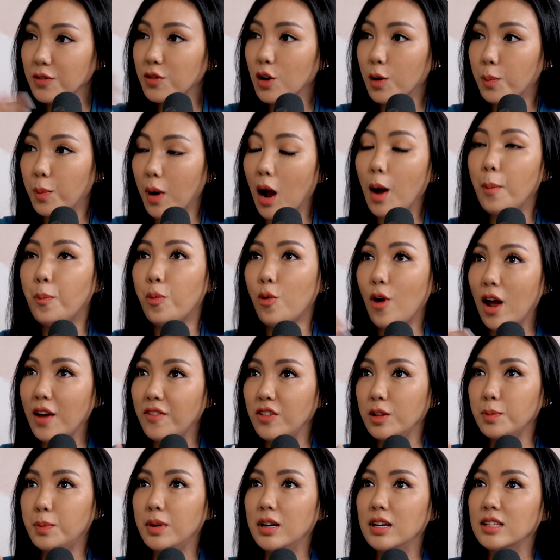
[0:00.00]
if you're a
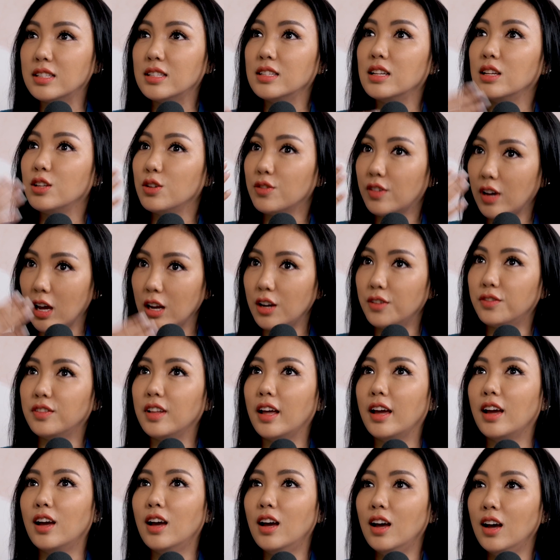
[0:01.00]
private person and you've kind of
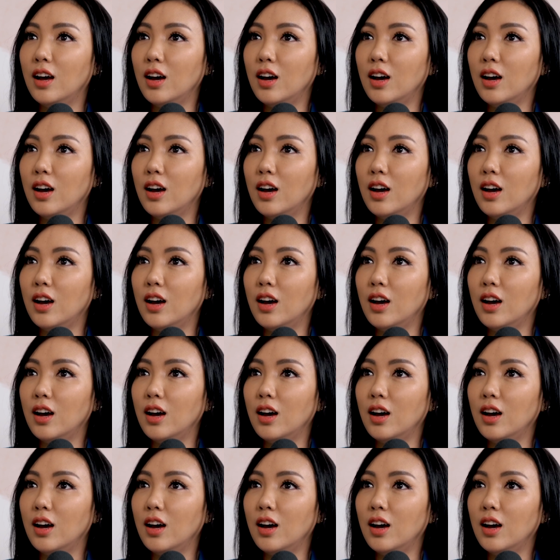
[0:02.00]
like